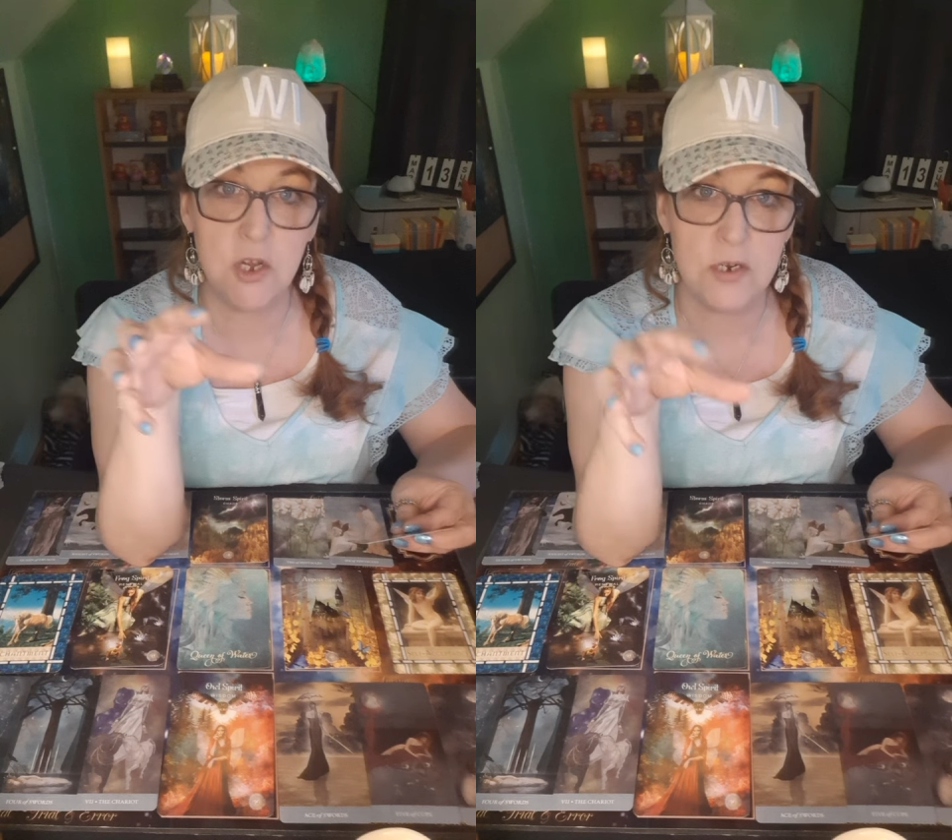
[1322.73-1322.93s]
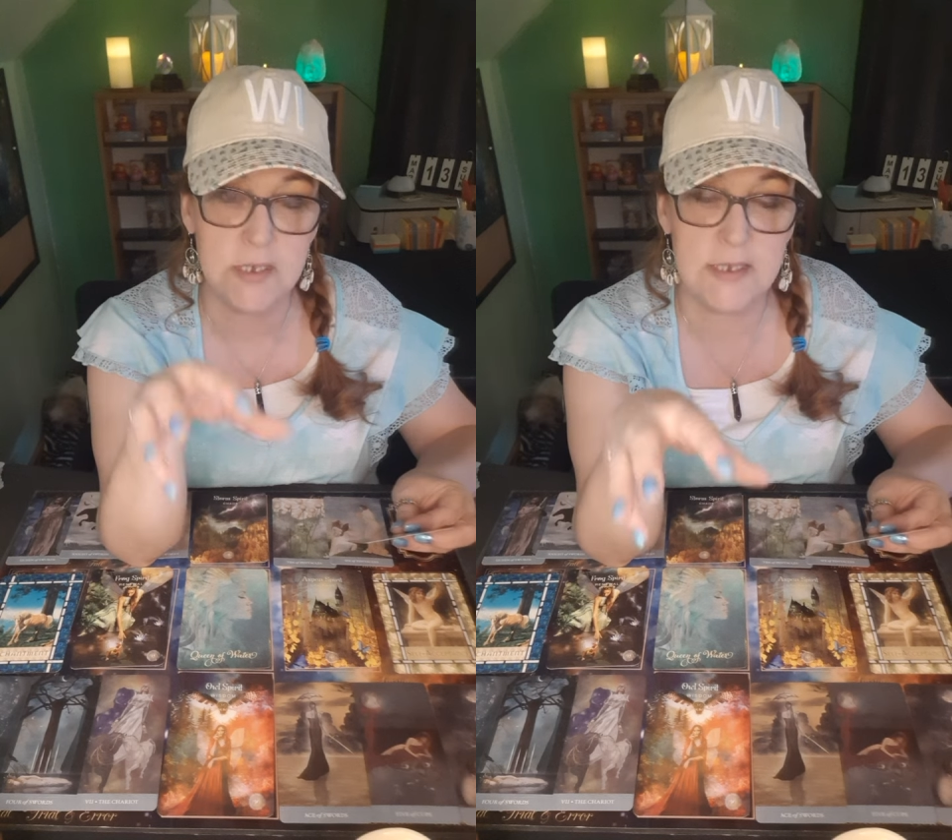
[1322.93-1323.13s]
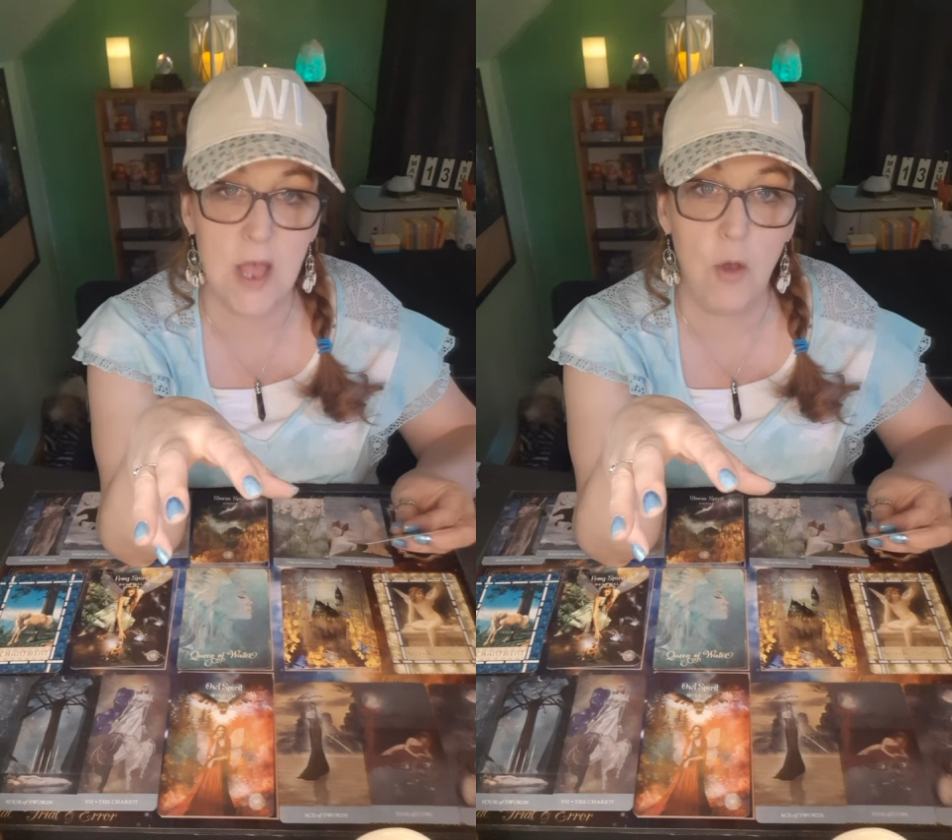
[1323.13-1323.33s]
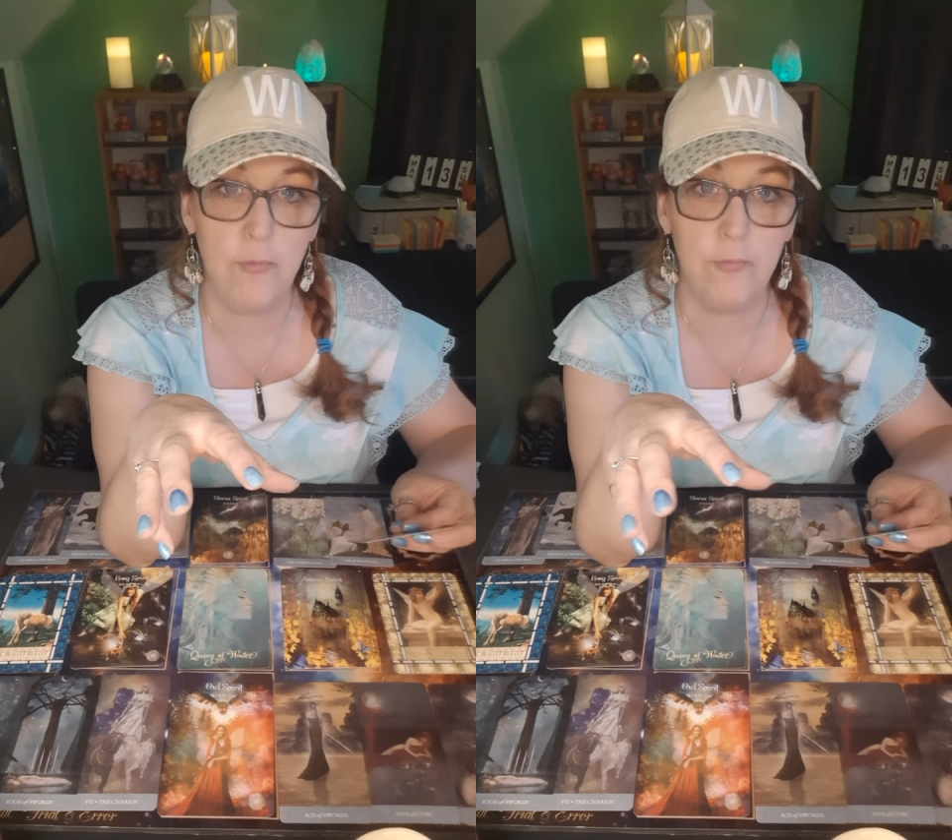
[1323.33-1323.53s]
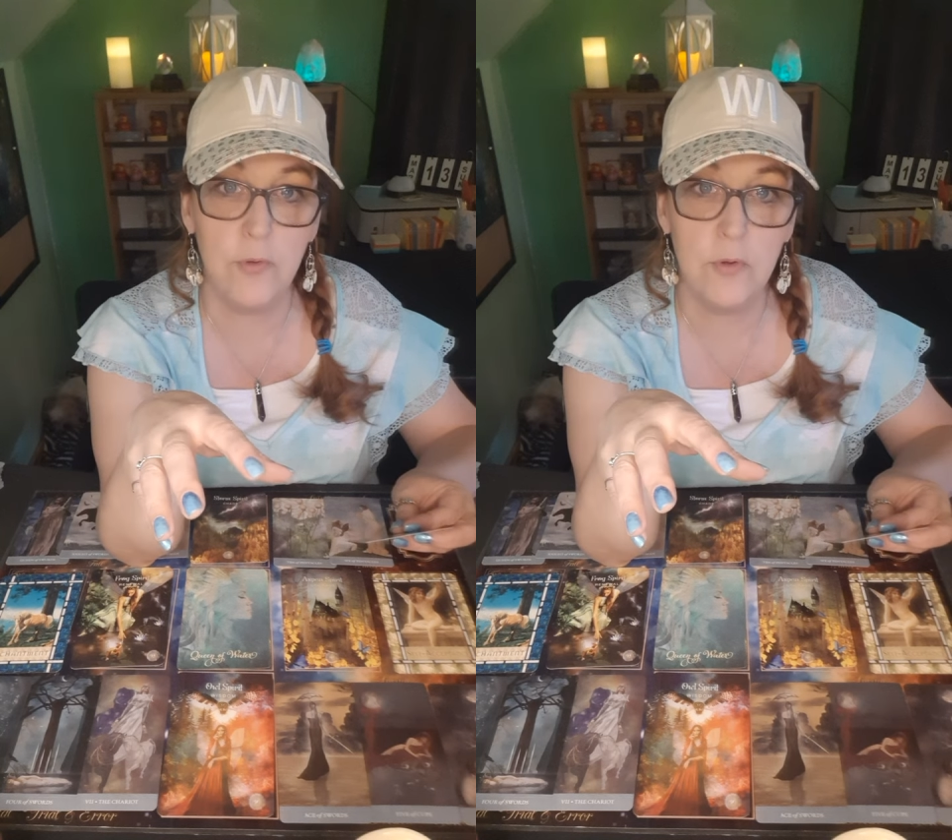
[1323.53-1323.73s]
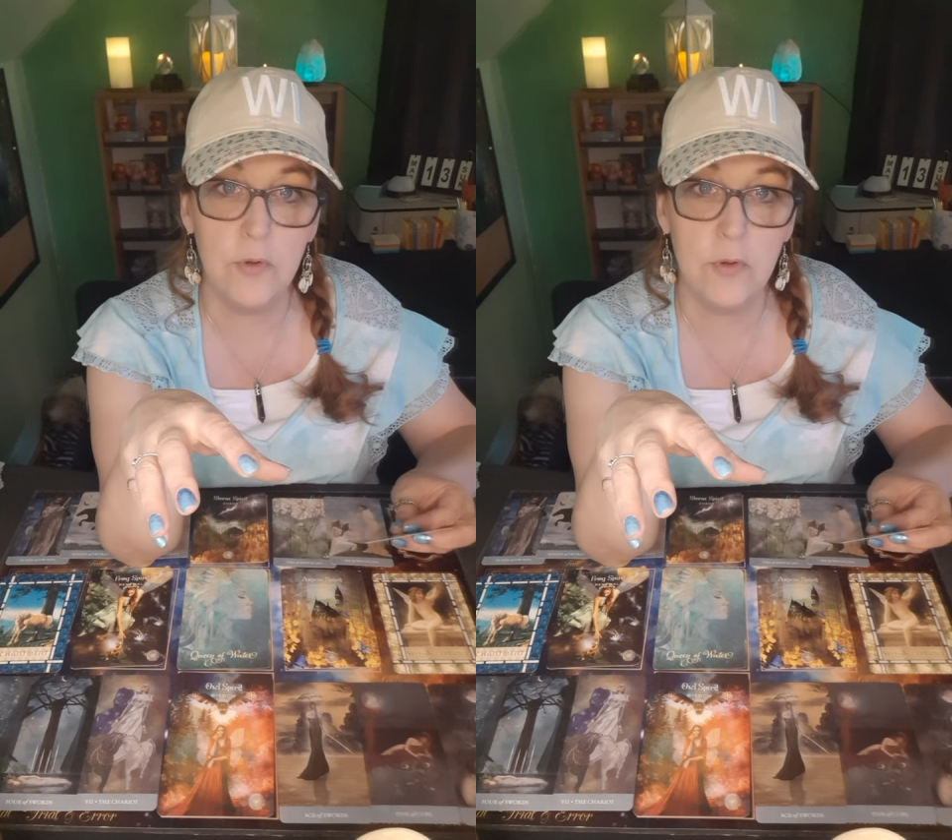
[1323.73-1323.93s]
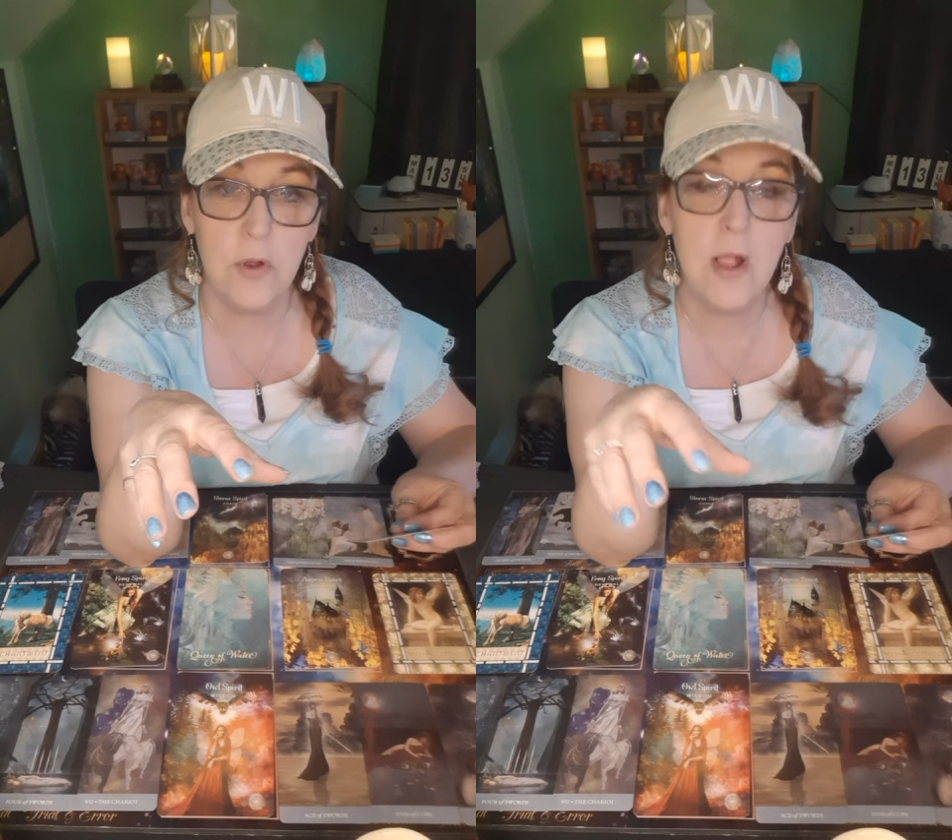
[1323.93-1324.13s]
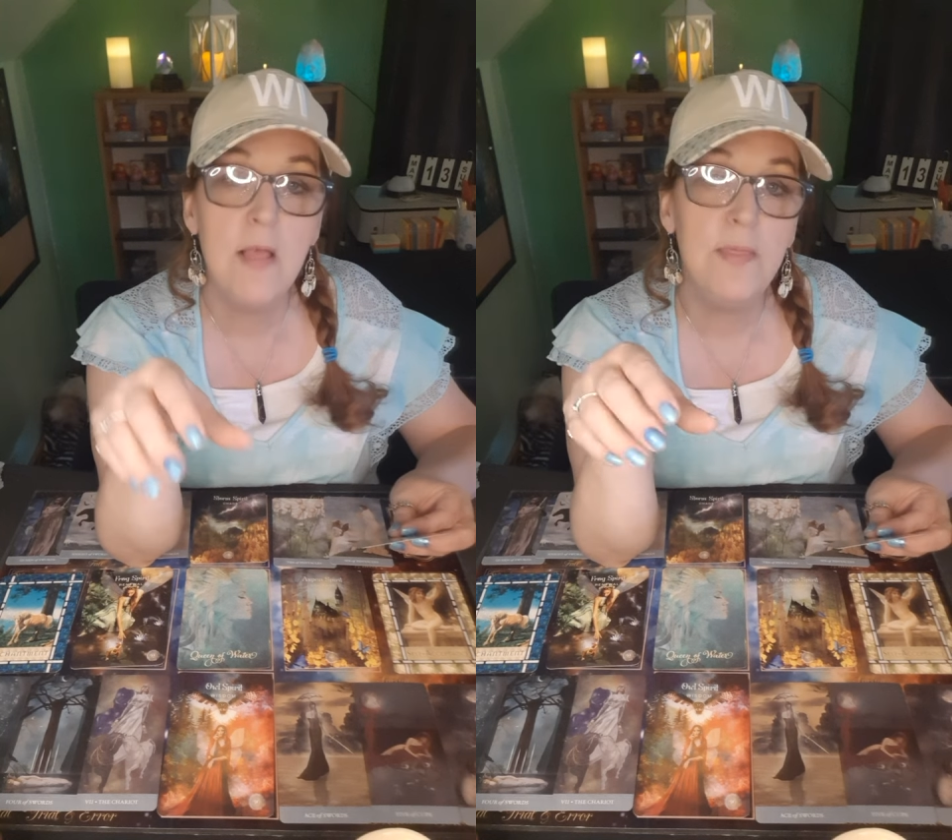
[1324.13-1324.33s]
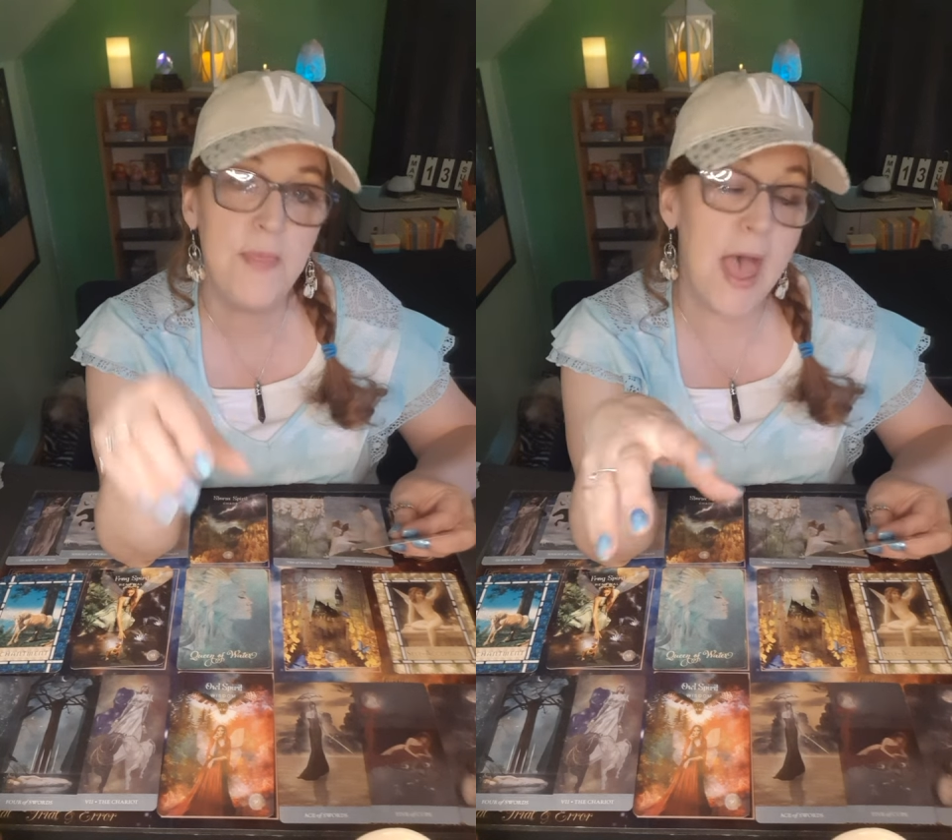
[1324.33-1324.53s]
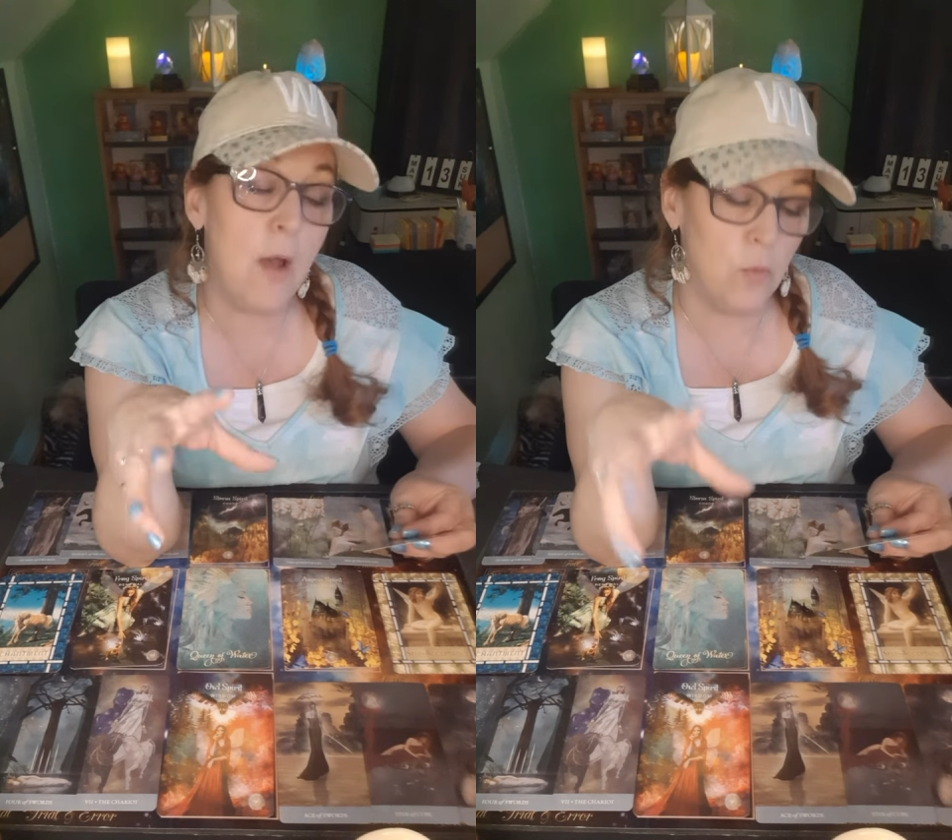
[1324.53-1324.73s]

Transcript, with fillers: in yourself, that